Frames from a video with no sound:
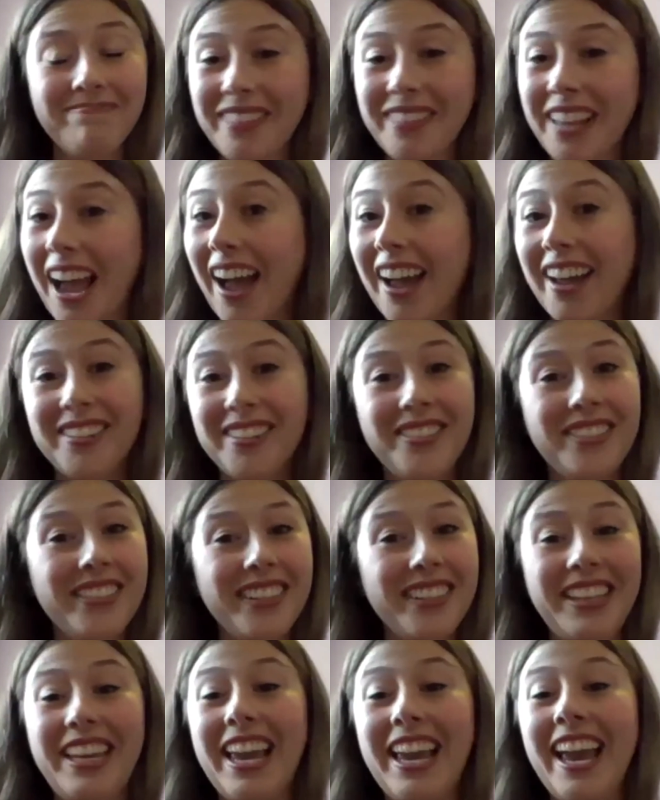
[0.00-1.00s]
Guys,
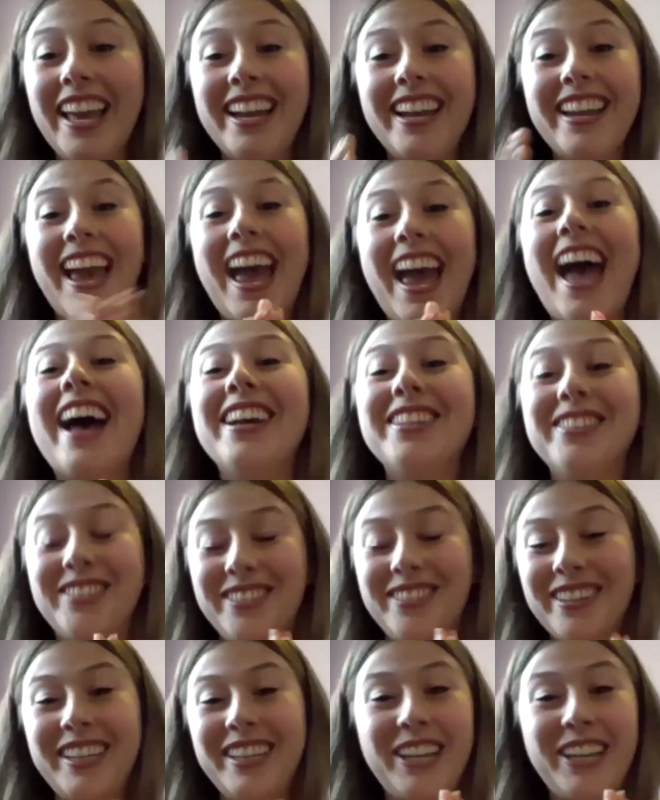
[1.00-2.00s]
get
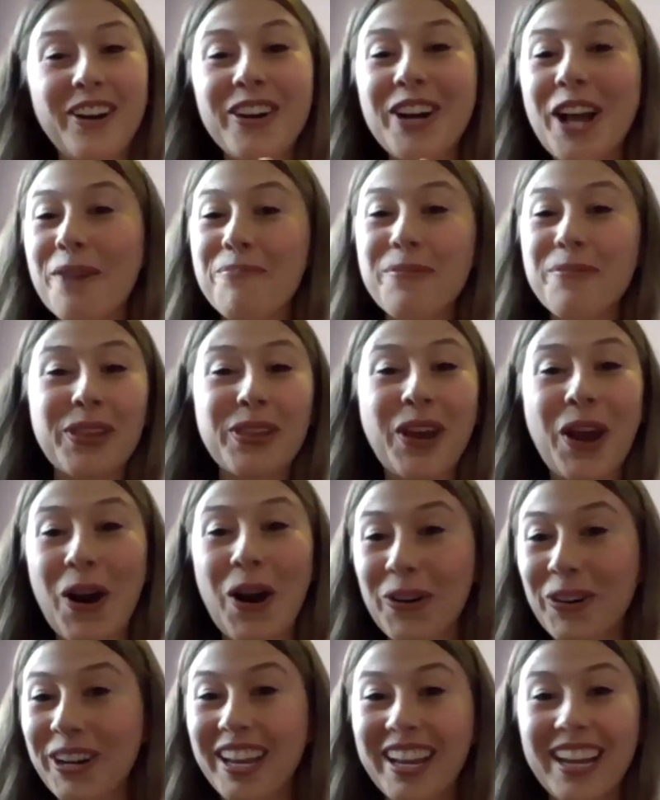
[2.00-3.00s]
as geared up with
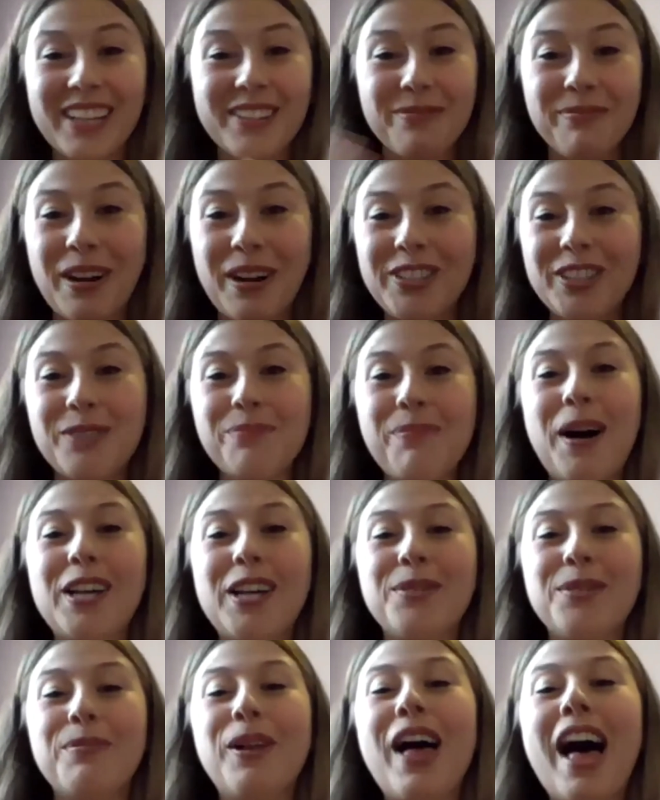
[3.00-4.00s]
coding as much as
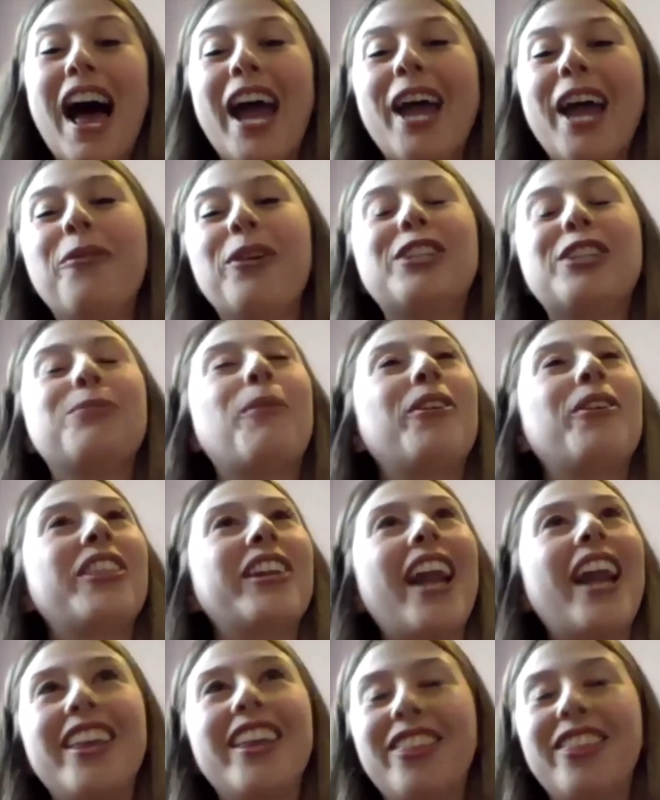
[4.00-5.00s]
possible. I wish more
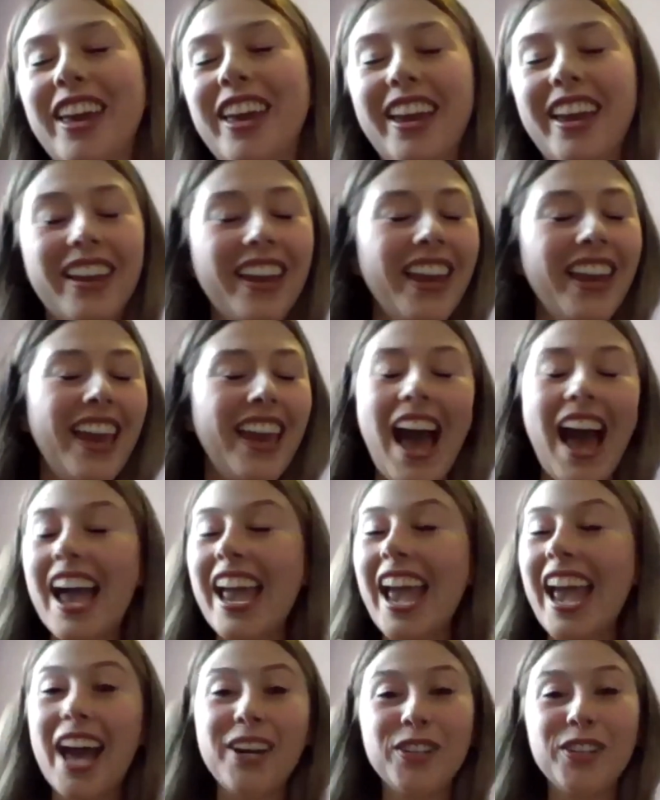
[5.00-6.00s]
than anything I
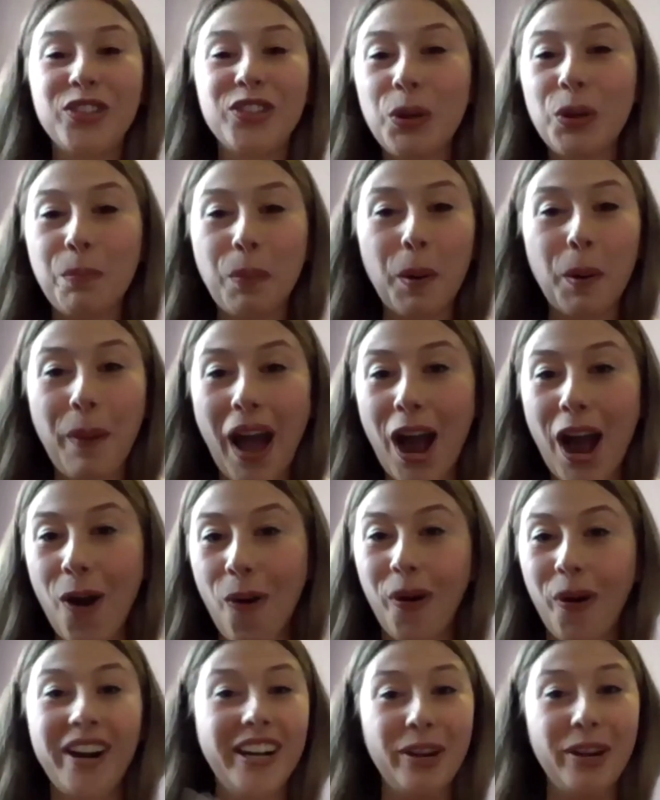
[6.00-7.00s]
had a
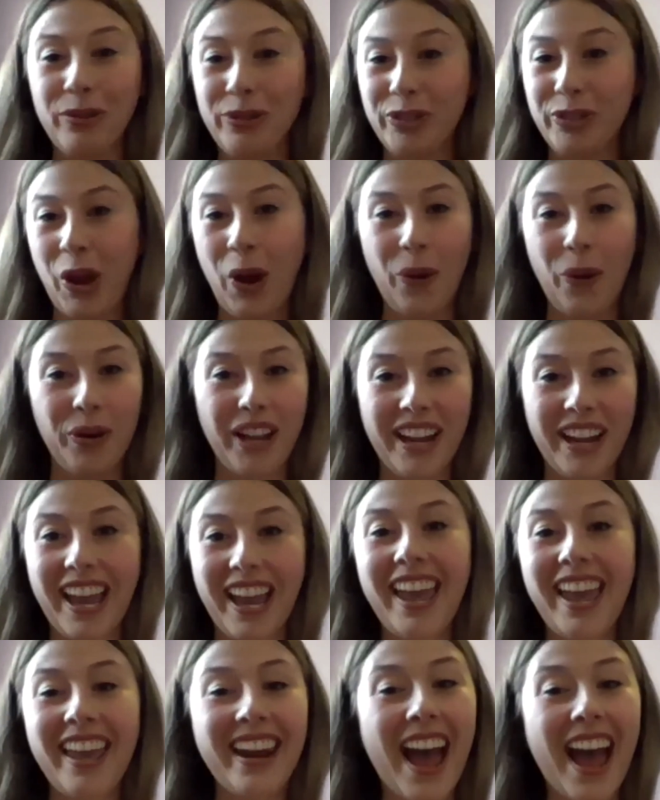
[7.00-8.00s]
superpower, and it was coding.
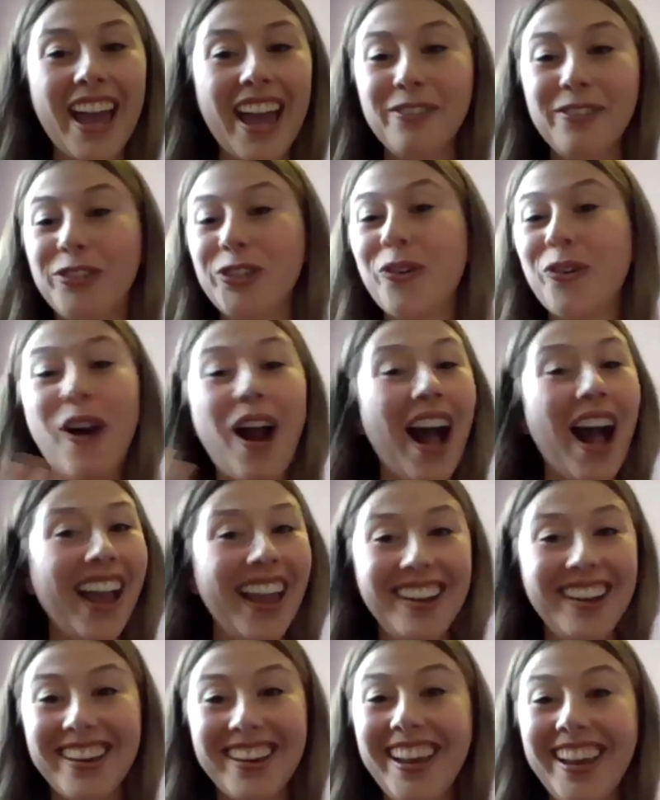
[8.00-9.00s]
And I have
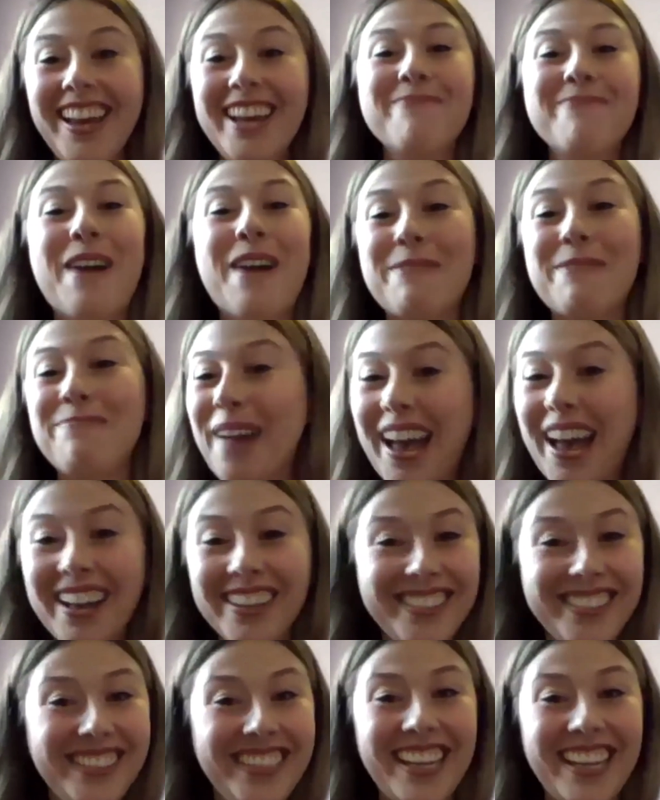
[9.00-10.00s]
tried my
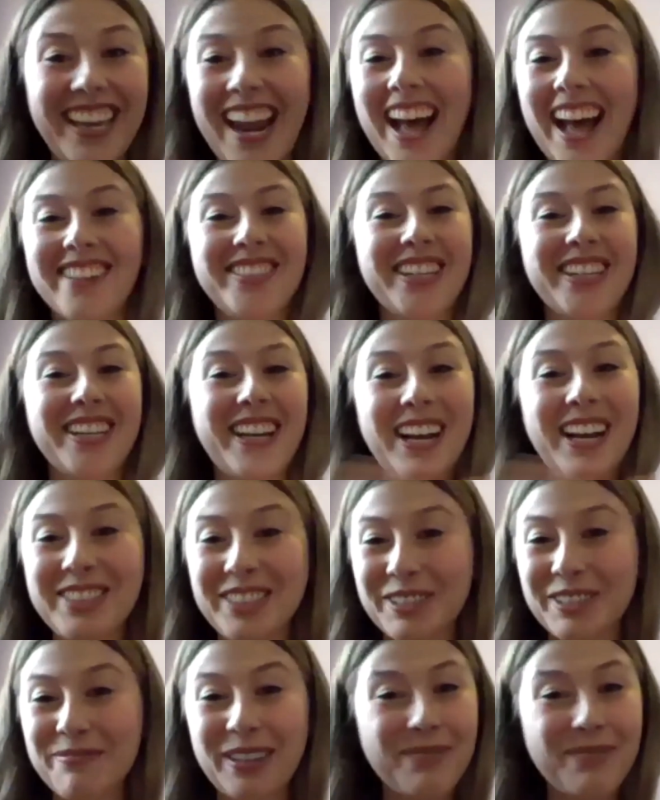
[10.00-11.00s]
best to get as
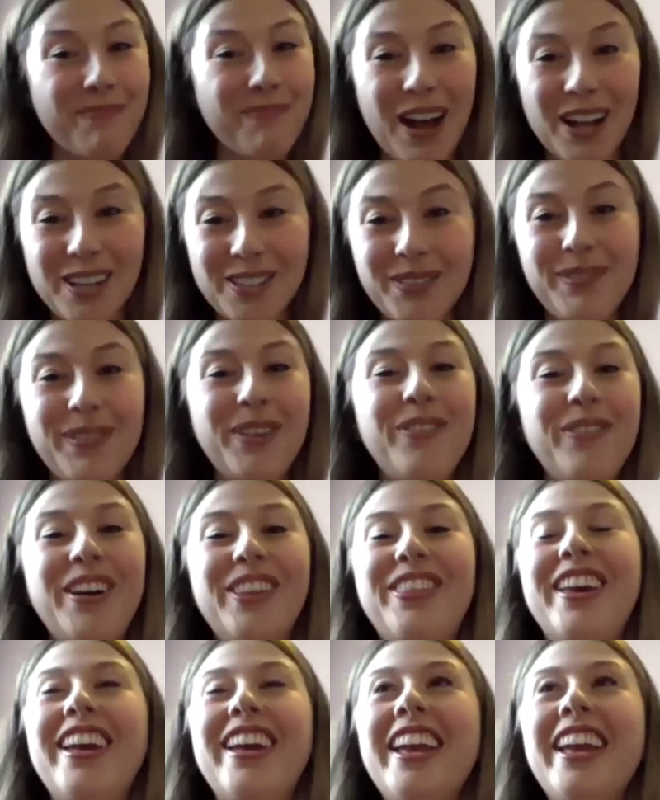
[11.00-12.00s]
accustomed as possible
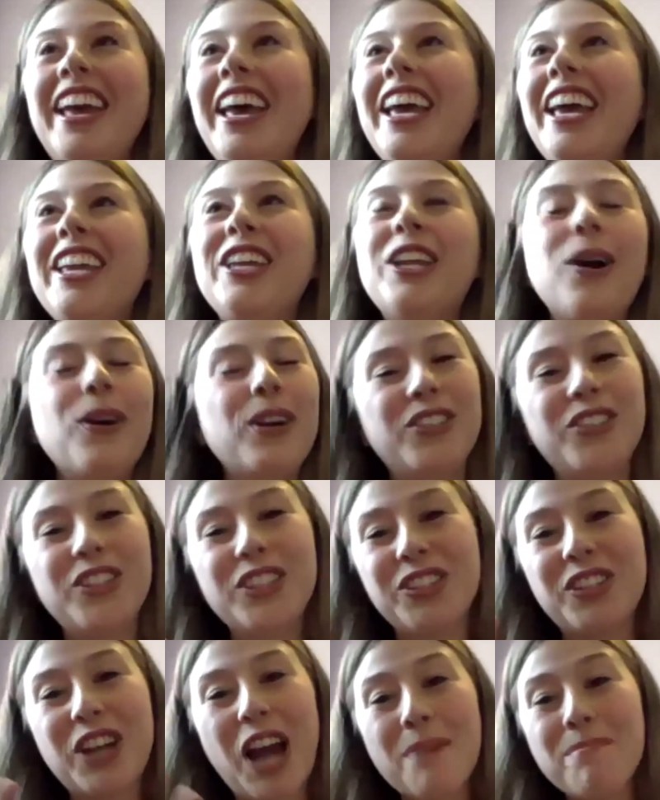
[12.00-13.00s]
with it. It's
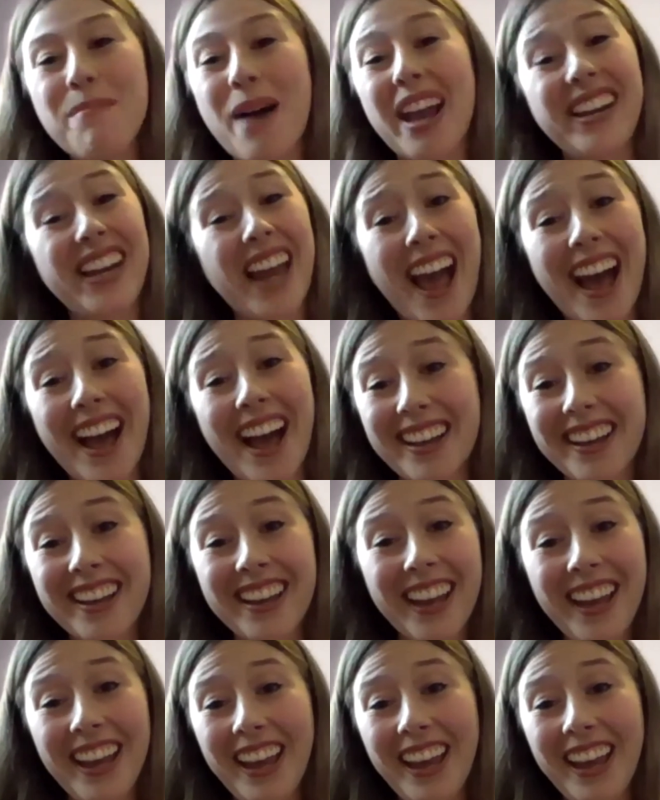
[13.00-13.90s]
just not my knack.